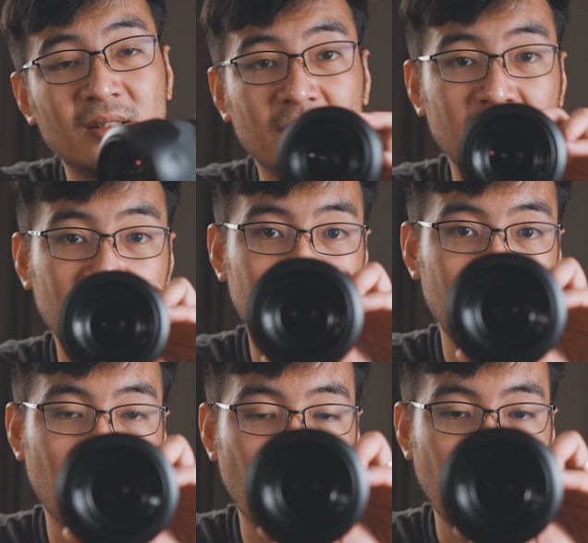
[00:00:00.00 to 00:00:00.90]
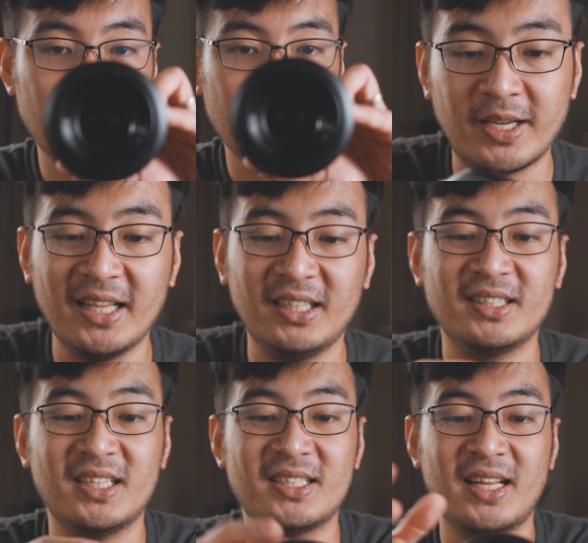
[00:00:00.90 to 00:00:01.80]
And my main reason for
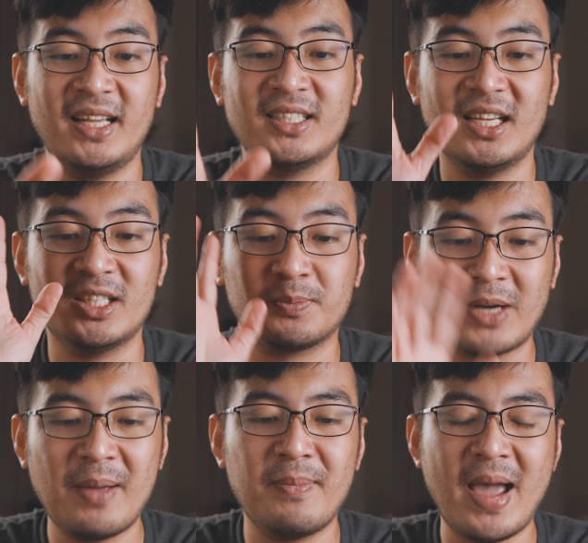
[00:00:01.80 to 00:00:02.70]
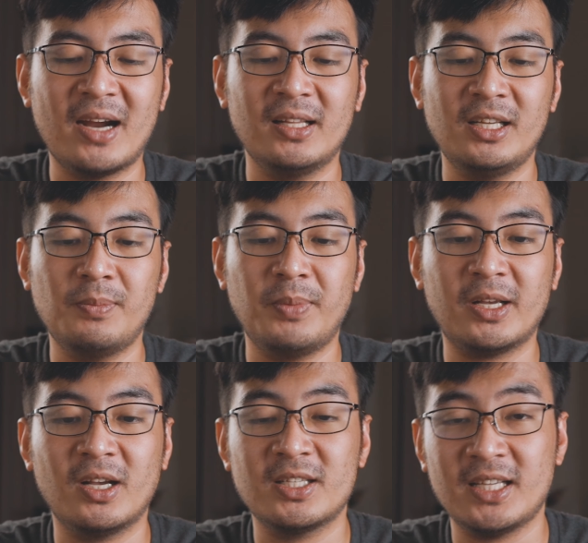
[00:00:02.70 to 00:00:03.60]
getting this lens is primarily
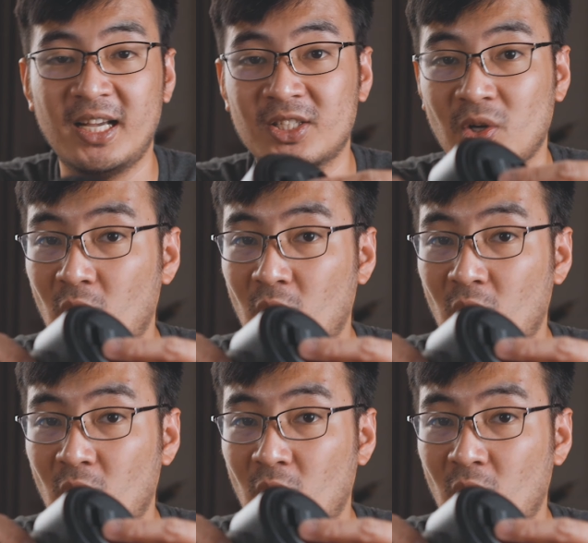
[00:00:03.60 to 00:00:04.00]
because it's